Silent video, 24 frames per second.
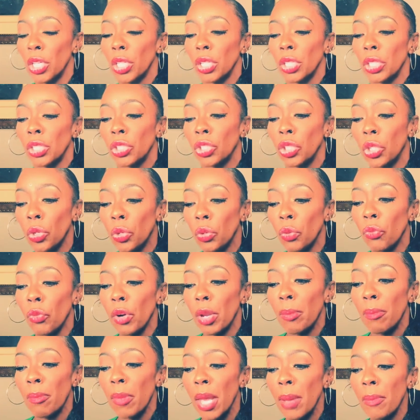to
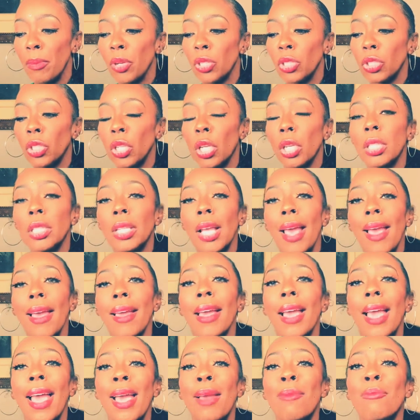remember to
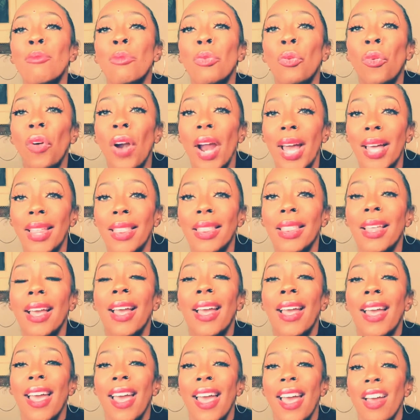take a breath
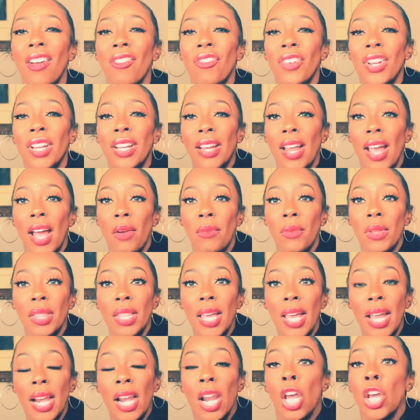every now and
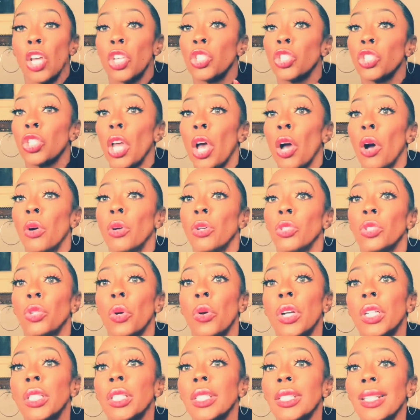then. So
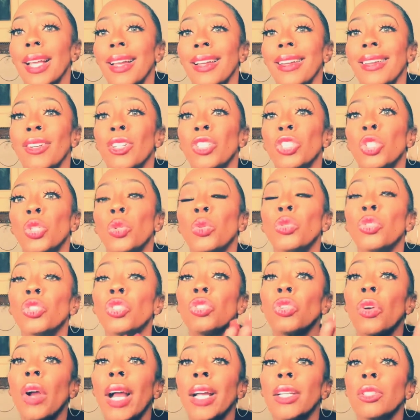Taurus is not going to
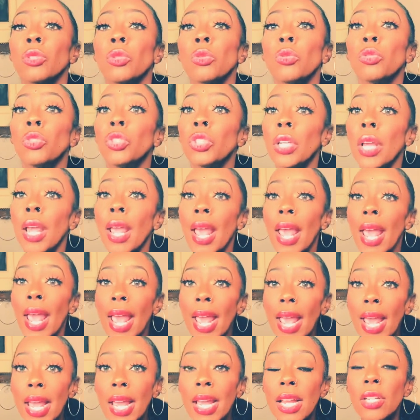try to
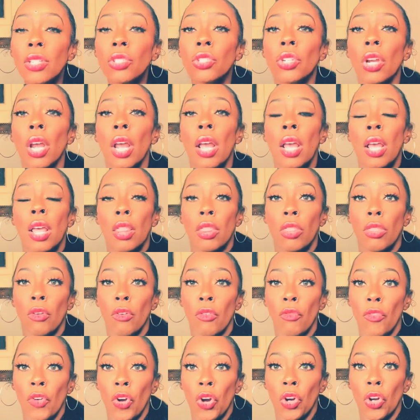change the
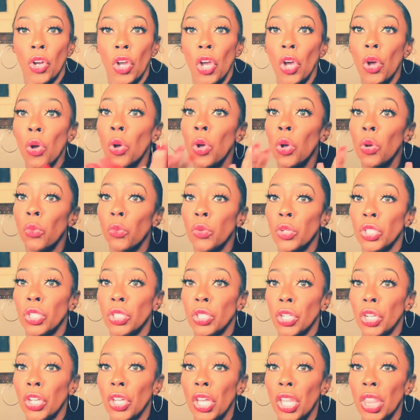Virgo, which
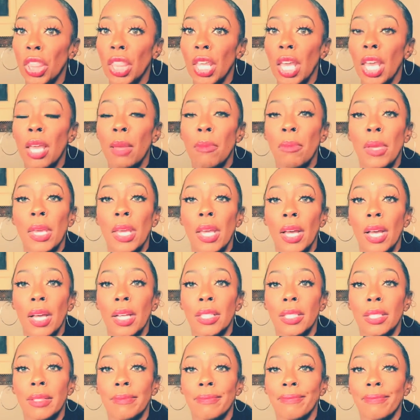is a good thing because